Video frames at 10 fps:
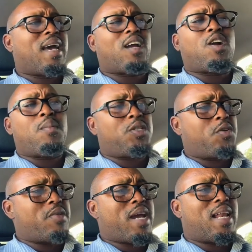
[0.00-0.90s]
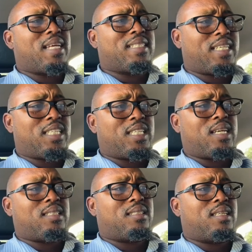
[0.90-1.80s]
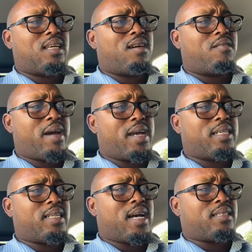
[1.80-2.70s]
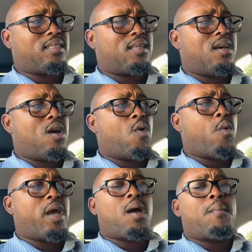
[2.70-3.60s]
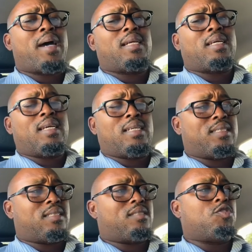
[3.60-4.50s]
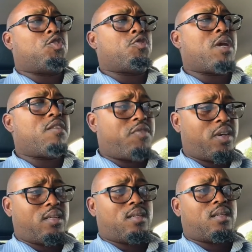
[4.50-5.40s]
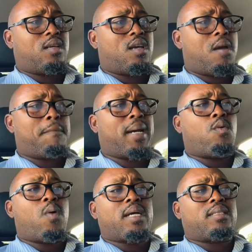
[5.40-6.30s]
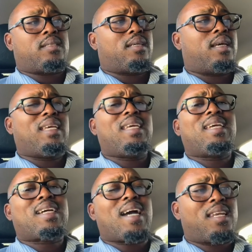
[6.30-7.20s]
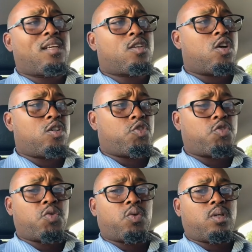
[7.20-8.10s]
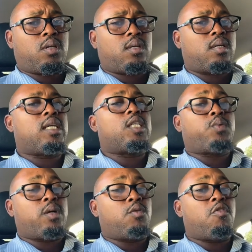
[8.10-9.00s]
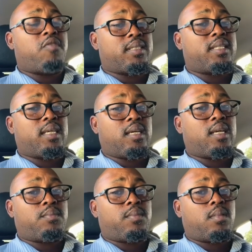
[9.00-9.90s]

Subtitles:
I come to the realization, right, that when a man is driven by what he cannot control, it will overtake him.